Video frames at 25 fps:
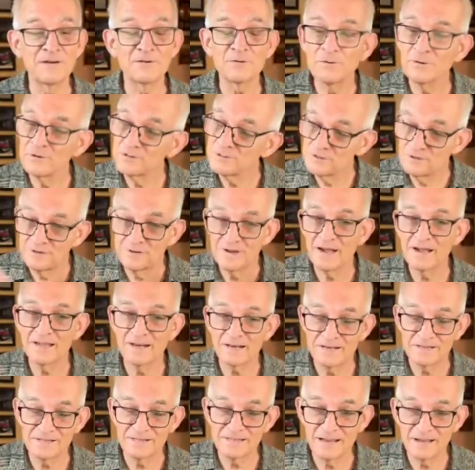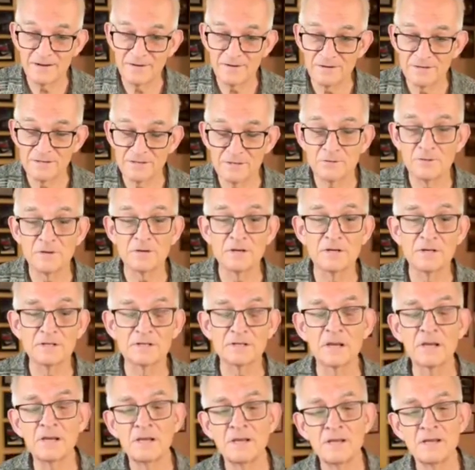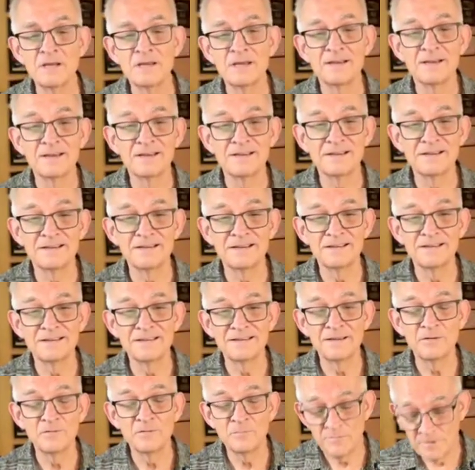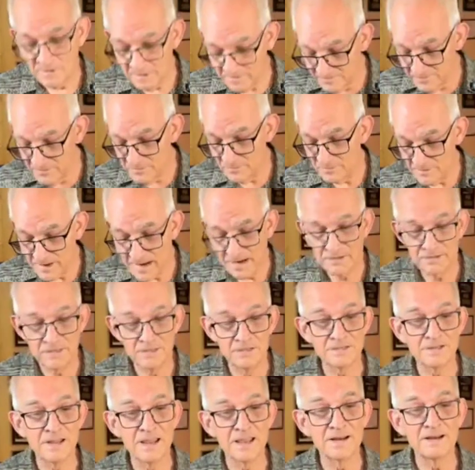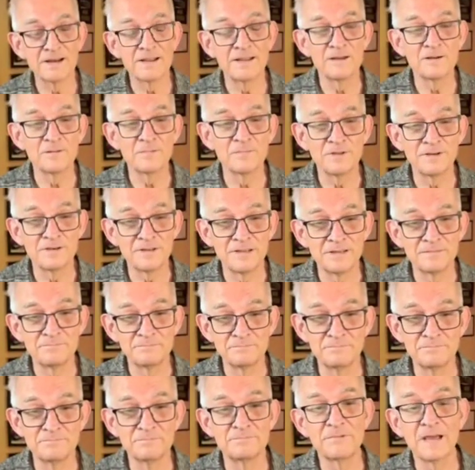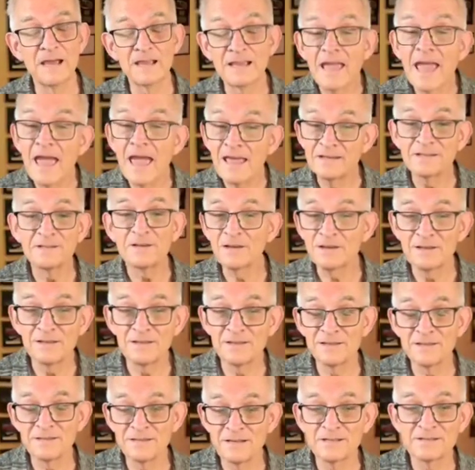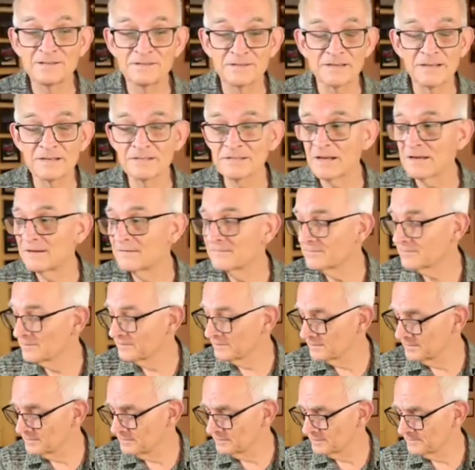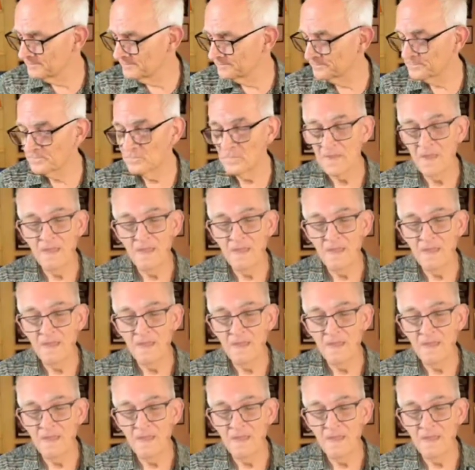Now, of course, they're not going to sound as good as it would be if you were actually standing here, but I can tell you it does sound very good.